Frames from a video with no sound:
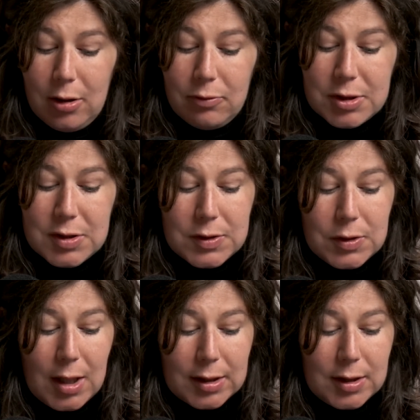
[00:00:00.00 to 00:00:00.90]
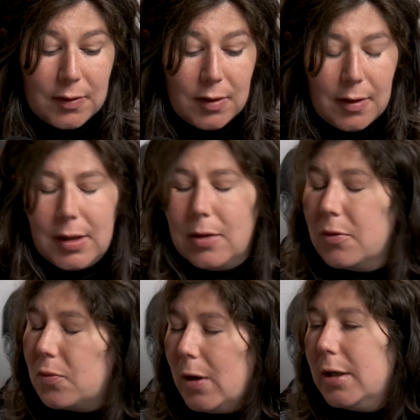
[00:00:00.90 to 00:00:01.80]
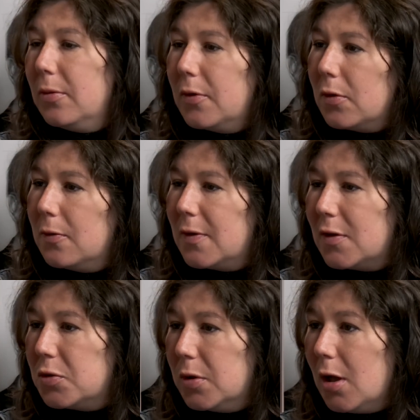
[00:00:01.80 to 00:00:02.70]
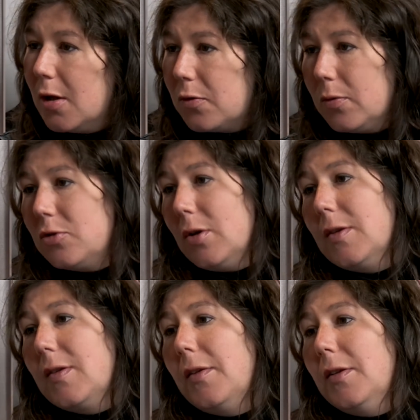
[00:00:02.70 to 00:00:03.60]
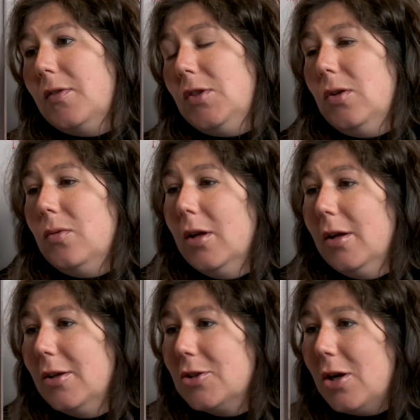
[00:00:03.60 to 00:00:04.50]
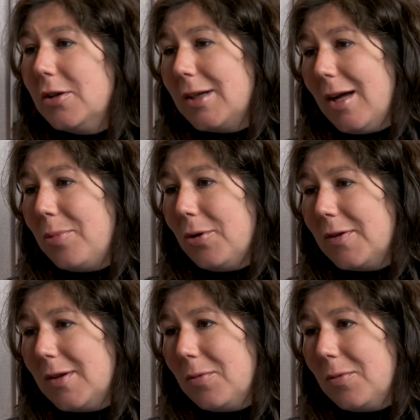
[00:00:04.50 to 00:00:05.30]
Rishi Sunak is, I think it was when he was on a visit to a nursery trying to sell his new childcare policy,